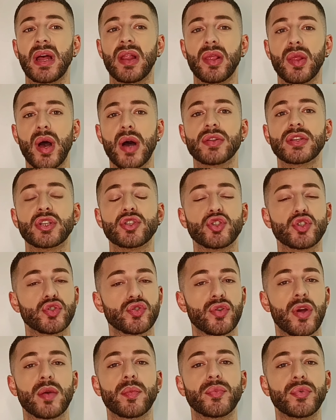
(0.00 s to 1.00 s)
a lot of
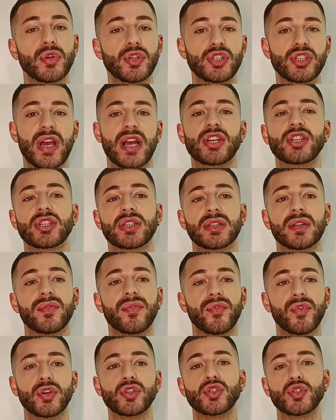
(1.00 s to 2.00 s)
strong projection the
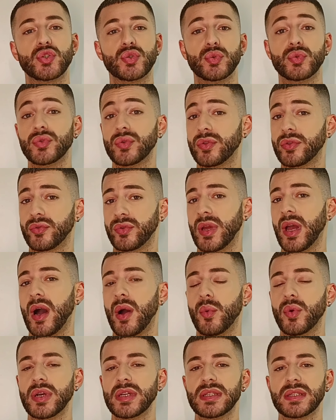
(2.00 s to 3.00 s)
first 2 to 3
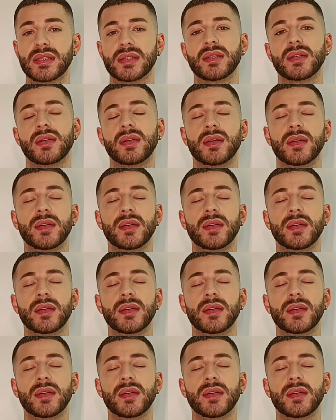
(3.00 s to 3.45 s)
hours.